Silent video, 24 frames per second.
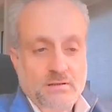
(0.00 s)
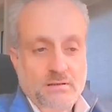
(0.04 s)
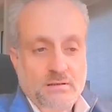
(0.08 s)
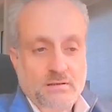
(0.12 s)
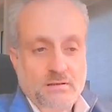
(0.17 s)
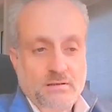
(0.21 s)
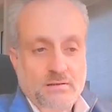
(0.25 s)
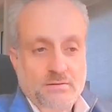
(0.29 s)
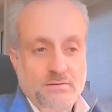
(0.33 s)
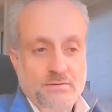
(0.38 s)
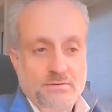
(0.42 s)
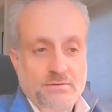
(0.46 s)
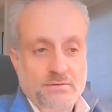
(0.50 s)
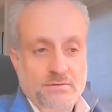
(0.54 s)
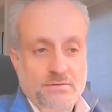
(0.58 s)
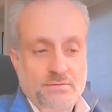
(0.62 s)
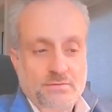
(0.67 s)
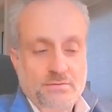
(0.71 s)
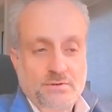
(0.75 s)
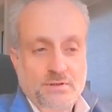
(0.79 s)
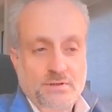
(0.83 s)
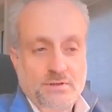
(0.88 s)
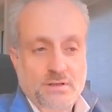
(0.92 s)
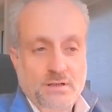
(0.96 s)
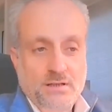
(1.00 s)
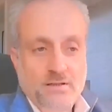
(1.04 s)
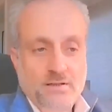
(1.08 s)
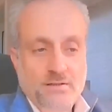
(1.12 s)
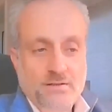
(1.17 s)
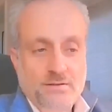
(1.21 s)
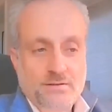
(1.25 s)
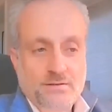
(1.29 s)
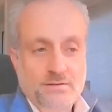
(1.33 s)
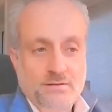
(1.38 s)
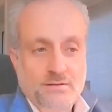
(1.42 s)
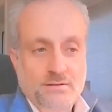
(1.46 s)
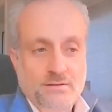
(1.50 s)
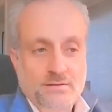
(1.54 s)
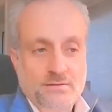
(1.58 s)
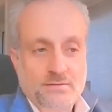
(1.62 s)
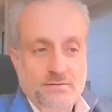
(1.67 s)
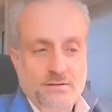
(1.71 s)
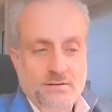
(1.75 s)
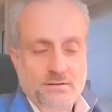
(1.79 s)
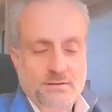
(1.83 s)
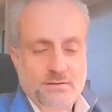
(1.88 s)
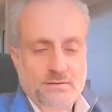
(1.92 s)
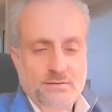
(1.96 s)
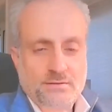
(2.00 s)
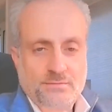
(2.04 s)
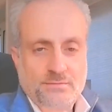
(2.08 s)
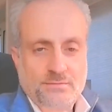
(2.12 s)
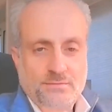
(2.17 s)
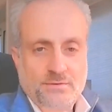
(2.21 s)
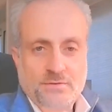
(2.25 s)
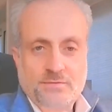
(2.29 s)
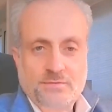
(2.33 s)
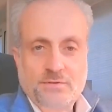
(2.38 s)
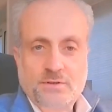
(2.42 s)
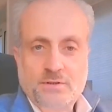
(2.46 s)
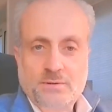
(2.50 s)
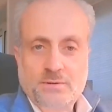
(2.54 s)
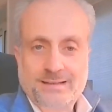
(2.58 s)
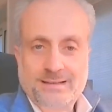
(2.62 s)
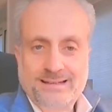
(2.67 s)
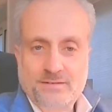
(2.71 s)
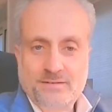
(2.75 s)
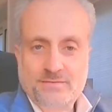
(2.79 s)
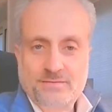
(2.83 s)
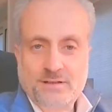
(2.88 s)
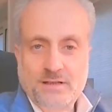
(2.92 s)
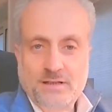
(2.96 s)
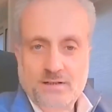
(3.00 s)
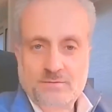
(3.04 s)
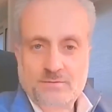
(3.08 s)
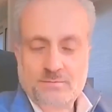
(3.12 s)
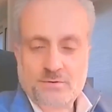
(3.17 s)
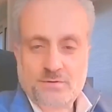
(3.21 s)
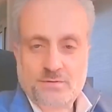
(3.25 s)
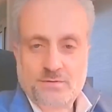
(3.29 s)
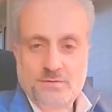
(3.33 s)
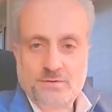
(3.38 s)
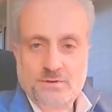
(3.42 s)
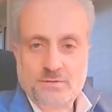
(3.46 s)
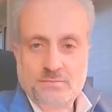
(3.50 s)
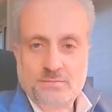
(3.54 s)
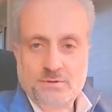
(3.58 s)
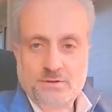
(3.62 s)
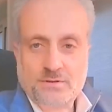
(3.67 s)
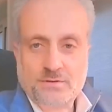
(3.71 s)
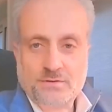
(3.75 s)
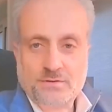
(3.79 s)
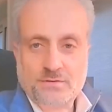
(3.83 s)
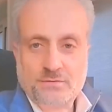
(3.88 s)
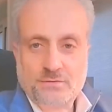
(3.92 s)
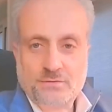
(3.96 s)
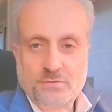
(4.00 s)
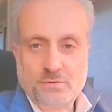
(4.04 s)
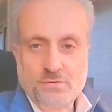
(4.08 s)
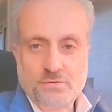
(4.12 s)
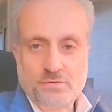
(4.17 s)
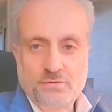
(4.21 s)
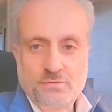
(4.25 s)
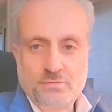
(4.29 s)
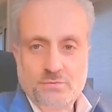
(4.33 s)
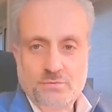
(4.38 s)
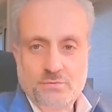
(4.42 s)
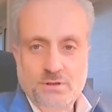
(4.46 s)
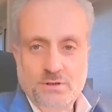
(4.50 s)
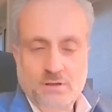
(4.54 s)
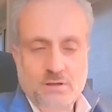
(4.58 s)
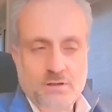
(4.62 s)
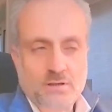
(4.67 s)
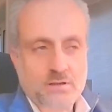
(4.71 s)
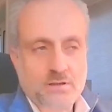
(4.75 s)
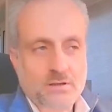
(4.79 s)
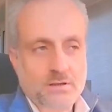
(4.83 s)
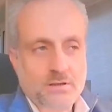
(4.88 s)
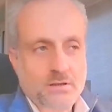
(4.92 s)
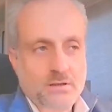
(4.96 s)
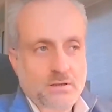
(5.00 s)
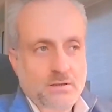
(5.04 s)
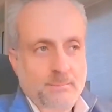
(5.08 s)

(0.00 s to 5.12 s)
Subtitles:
those 2 days are, you feel a very heavy atmosphere because, of course, we are